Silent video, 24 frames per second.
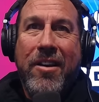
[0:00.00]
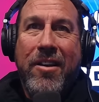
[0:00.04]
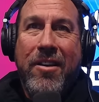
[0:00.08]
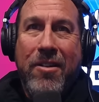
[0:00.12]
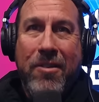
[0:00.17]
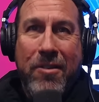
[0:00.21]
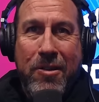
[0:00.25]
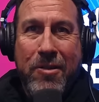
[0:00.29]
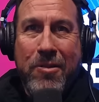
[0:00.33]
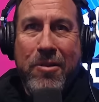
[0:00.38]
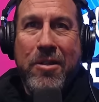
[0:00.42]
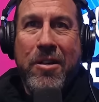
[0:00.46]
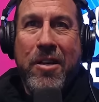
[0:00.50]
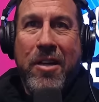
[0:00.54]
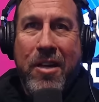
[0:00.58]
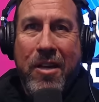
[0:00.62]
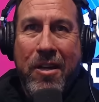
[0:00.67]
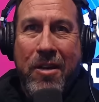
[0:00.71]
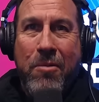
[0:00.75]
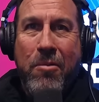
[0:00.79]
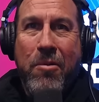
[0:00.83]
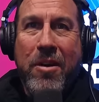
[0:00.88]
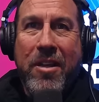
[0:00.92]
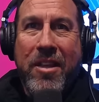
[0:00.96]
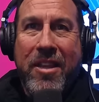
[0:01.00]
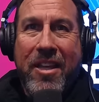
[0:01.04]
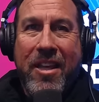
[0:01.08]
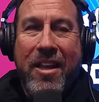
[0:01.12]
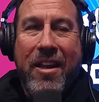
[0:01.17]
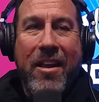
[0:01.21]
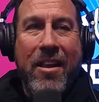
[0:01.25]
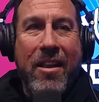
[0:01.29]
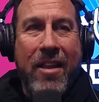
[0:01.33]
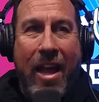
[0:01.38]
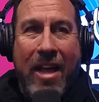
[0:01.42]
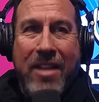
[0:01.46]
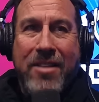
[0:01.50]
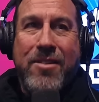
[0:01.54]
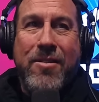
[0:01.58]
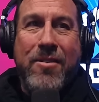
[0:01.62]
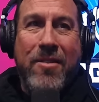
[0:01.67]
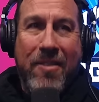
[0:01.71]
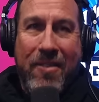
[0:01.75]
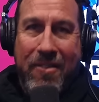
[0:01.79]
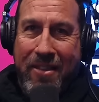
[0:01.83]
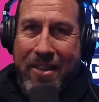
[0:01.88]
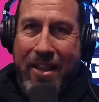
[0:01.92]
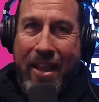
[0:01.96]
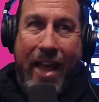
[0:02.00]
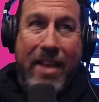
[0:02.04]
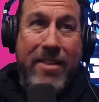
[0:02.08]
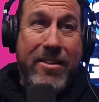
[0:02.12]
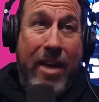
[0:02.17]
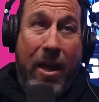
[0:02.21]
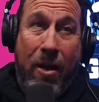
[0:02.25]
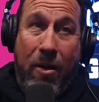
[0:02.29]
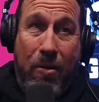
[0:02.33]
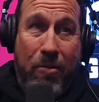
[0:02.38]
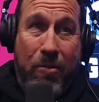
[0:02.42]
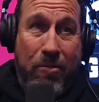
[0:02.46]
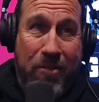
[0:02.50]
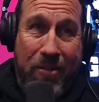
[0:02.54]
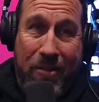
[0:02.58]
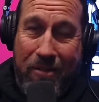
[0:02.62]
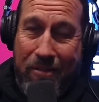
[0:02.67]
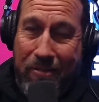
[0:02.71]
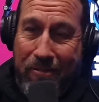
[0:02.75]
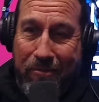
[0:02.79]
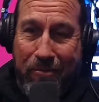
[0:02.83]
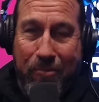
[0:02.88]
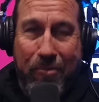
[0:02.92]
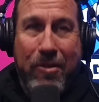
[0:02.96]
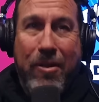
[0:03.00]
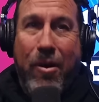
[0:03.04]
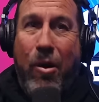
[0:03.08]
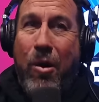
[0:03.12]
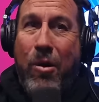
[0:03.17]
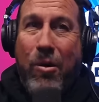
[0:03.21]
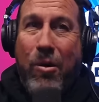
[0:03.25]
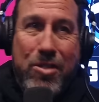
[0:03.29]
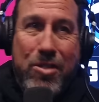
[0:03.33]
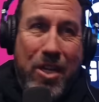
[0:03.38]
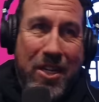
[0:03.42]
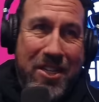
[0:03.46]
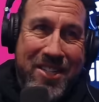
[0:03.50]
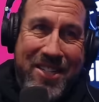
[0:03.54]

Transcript: You're doing good with it. That's that's how, you know, the yeah.